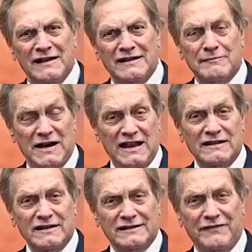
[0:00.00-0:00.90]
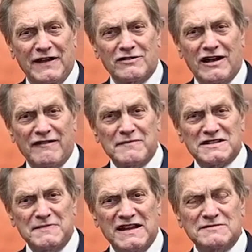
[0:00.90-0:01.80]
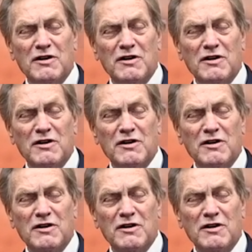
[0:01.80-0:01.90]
the money that the federal government spends.